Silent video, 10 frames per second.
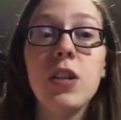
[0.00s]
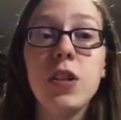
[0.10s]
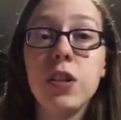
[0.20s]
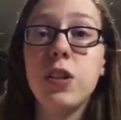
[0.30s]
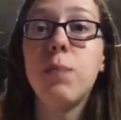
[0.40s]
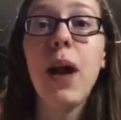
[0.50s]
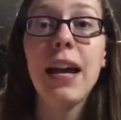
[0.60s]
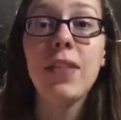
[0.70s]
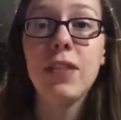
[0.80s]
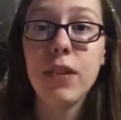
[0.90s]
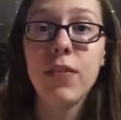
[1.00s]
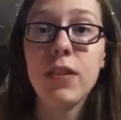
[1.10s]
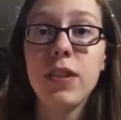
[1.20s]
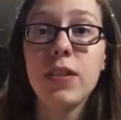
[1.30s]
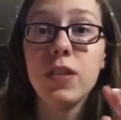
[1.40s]
despite the
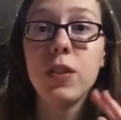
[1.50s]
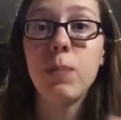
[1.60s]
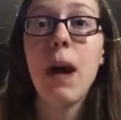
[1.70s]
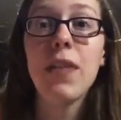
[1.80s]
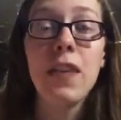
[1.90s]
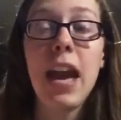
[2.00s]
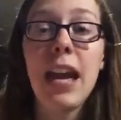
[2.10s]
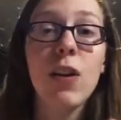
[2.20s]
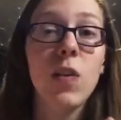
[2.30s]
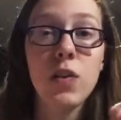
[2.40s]
differences, despite the anger